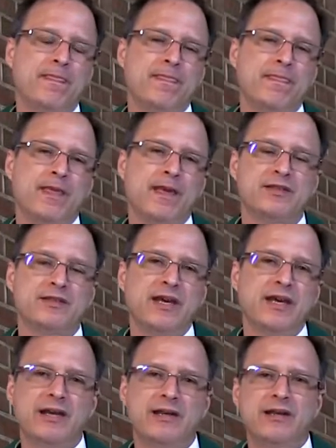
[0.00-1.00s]

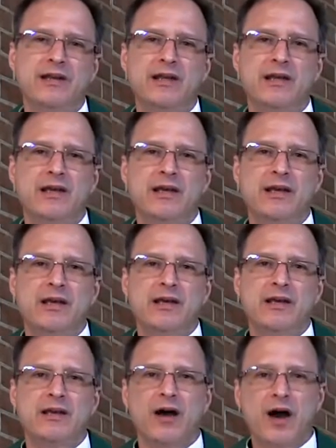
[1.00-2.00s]
Instead,
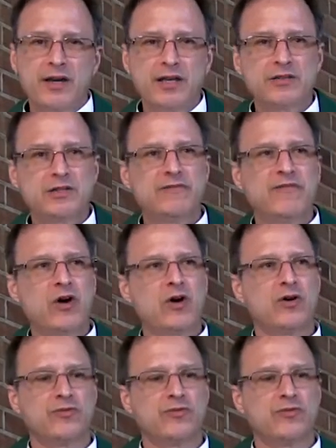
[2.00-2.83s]
God gets involved.